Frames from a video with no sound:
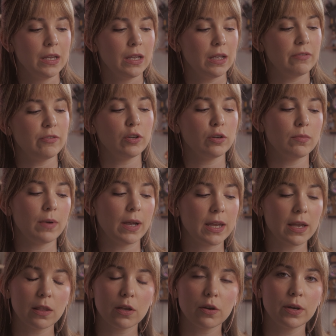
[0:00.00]
If you're a
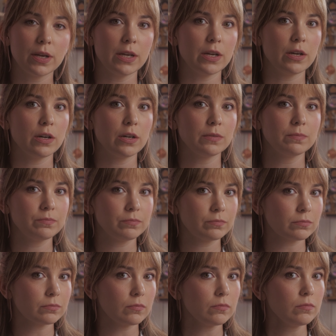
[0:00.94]
regular here,
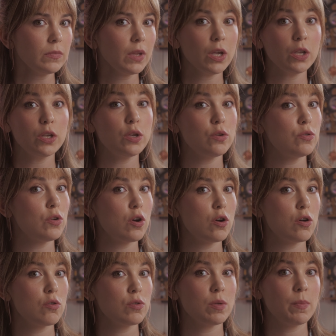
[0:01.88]
you
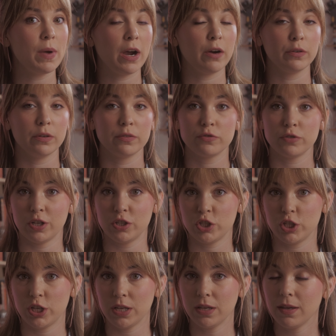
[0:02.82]
know the power of
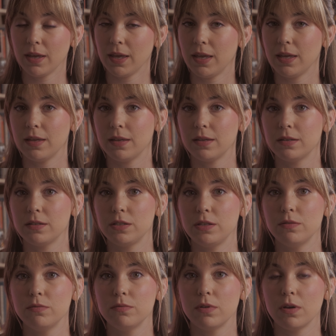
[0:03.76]
stretching and
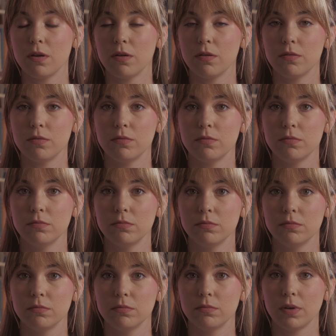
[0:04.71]
you know
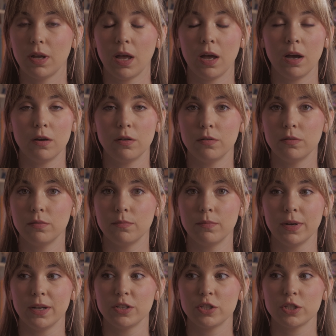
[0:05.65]
how
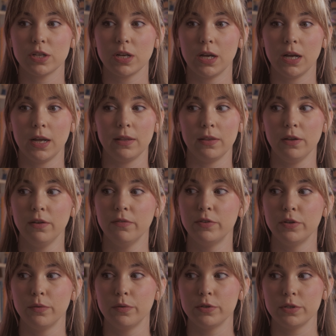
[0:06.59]
much I love
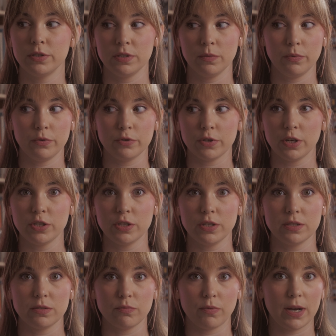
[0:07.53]
doing just simple
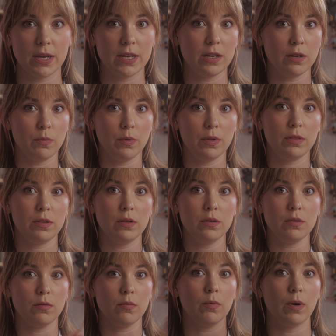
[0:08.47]
stretches right here with
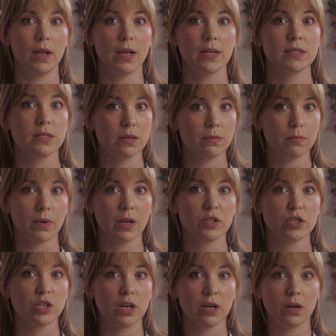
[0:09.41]
you while I sit in my
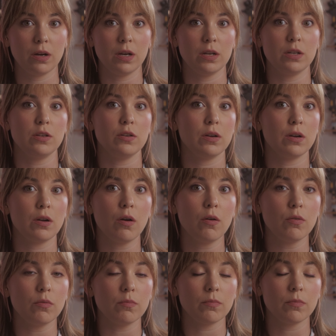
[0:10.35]
chair and you're at
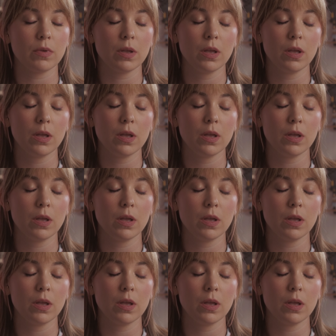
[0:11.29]
home